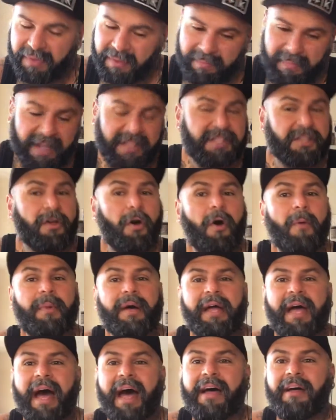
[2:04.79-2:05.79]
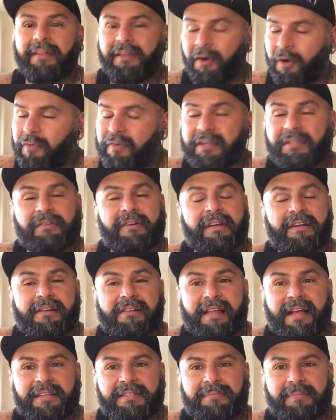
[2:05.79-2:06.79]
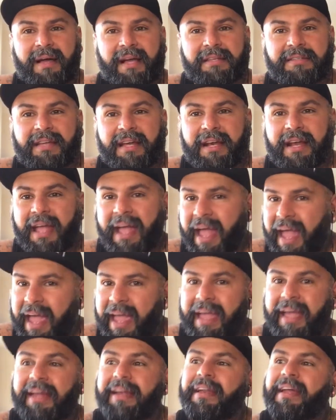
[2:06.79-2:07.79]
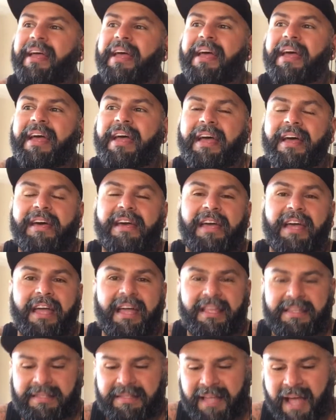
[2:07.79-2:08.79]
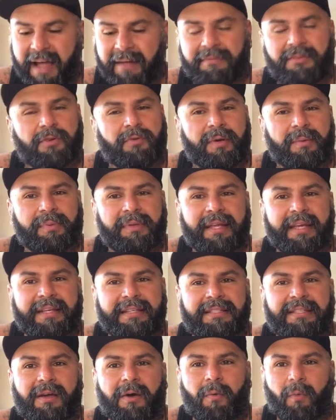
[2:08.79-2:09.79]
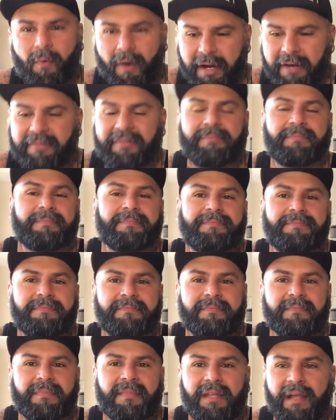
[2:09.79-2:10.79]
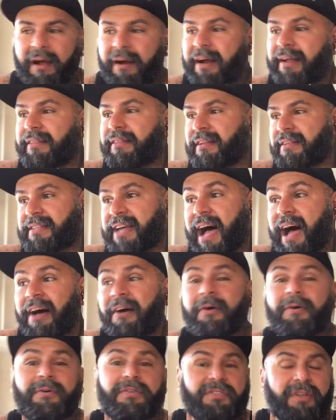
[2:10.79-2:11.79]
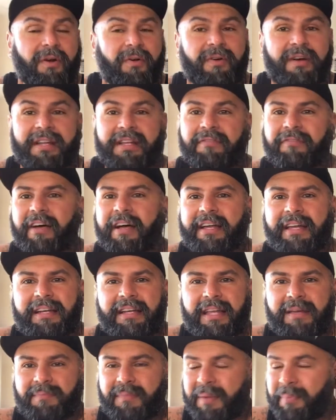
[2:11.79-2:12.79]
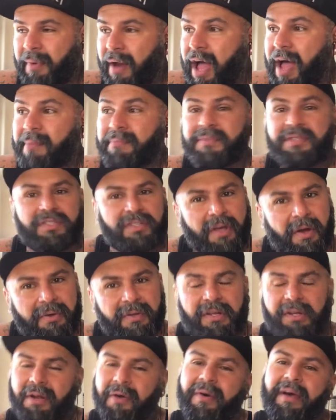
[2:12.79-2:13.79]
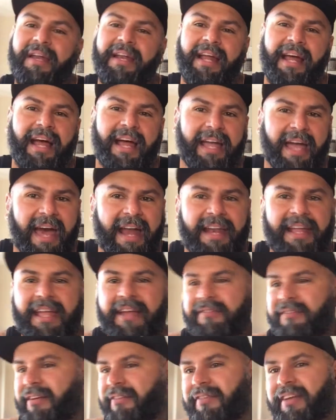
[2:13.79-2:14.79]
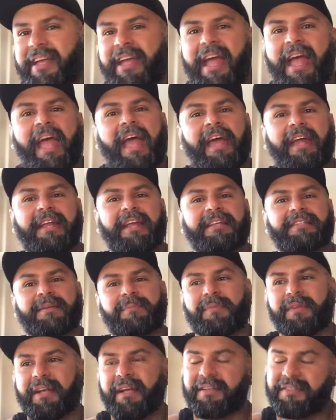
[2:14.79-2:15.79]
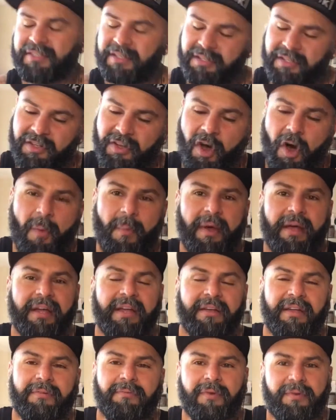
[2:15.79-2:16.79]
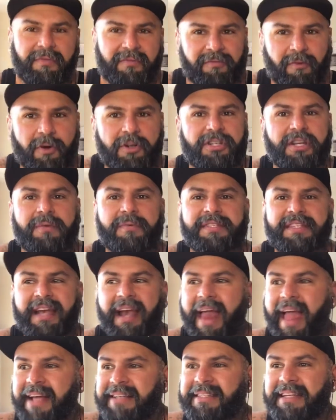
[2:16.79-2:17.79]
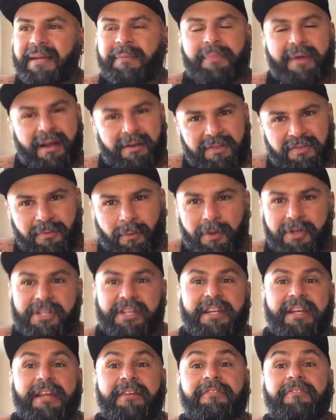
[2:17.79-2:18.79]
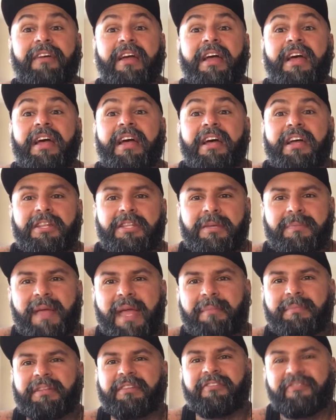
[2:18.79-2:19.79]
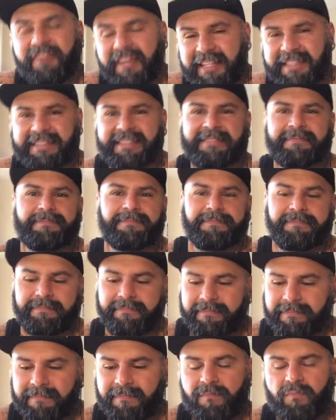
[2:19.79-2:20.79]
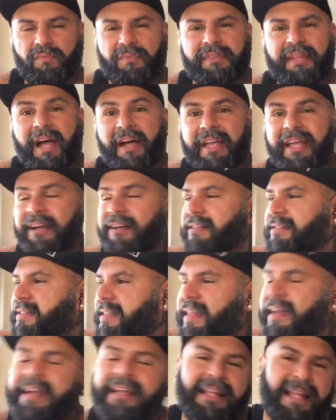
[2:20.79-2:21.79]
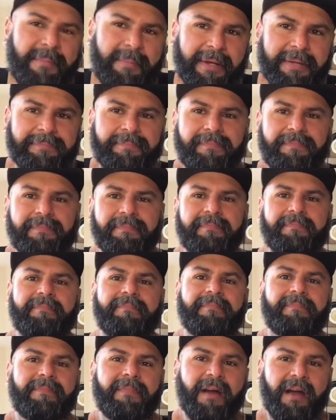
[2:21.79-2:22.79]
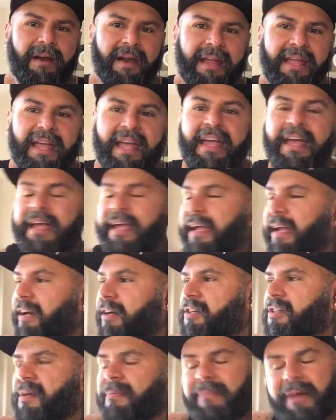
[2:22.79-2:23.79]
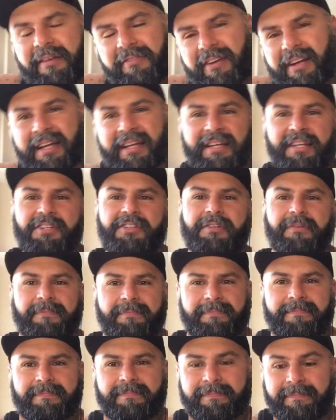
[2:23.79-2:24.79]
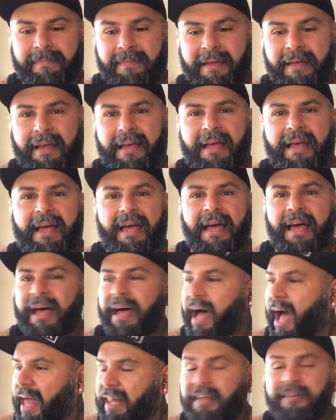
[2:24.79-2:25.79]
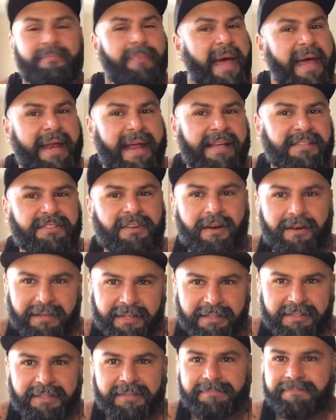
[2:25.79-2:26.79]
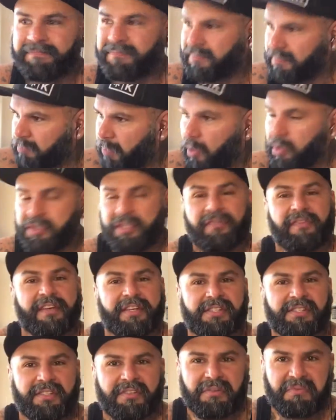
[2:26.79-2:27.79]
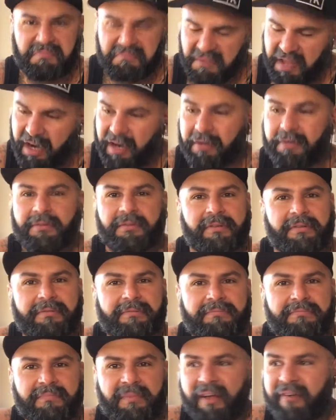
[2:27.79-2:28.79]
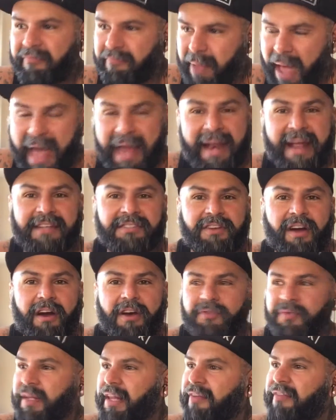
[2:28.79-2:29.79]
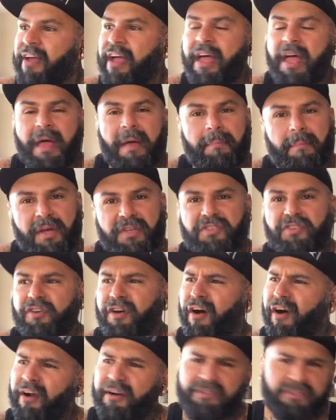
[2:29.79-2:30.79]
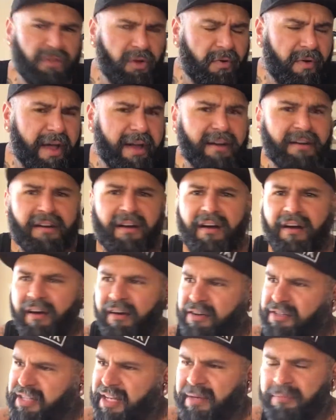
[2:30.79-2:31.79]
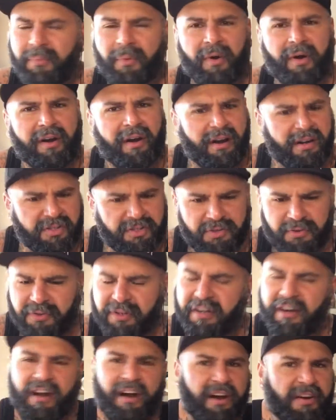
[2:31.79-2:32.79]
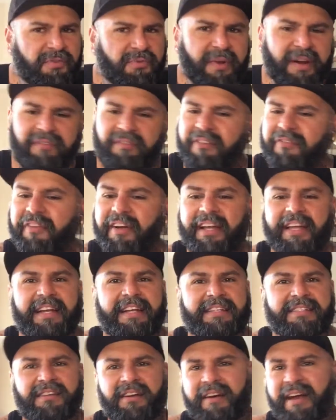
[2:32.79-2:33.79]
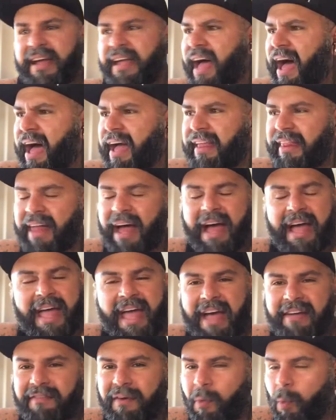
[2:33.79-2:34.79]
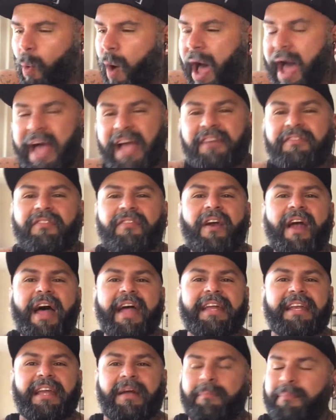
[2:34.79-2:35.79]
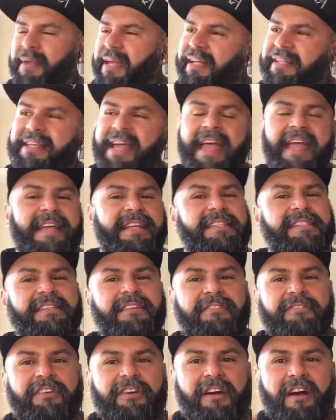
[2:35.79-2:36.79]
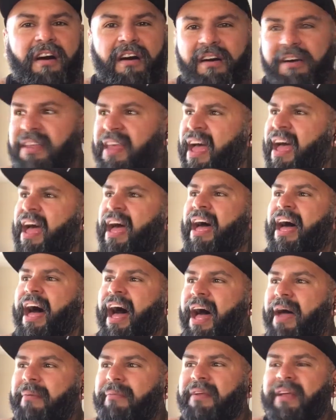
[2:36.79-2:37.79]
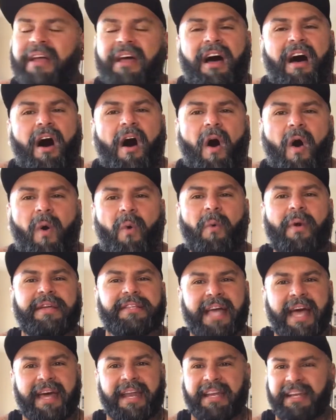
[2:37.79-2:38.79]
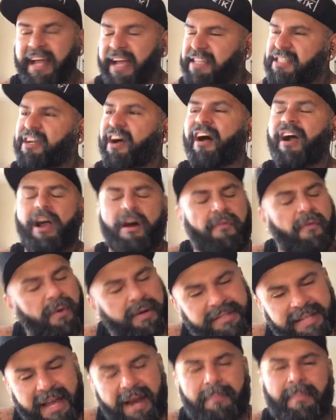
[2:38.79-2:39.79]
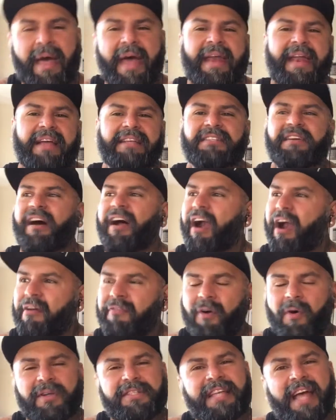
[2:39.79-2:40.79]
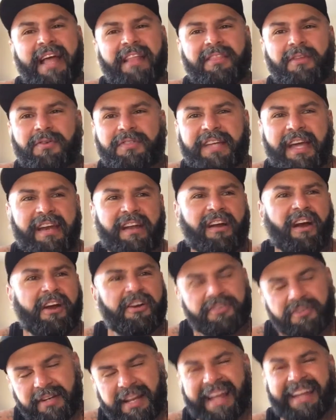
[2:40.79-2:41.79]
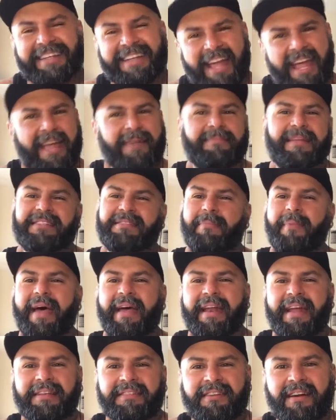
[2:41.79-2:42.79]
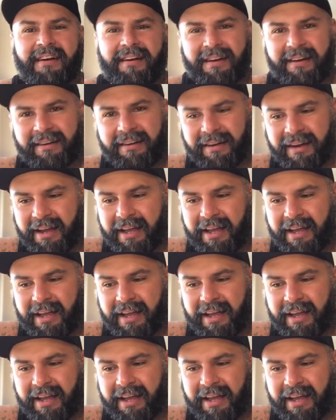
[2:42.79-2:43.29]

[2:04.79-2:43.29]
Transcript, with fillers: My Tacoma got over 300,000 miles on it. And it's time to replace one of them. All right, the Tahoe's already fucking giving me problems. So you know what? I got to get rid of it and get something else. The Tacoma, fortunately, was in an accident, but I was fortunate enough to be able to fix it. Now, here's the dilemma. All right, here's my fucking issue. I love badass cars. Most of us, you know, love badass cars. We love muscle cars, lowrider cars, import cars, tuner cars, whatever the fuck it is, all right? I, I have a wide variety, a big taste for cars. I've always had a nice car. I've always had a badass car. I've always had those kind of cars you're like, damn, that's a badass car.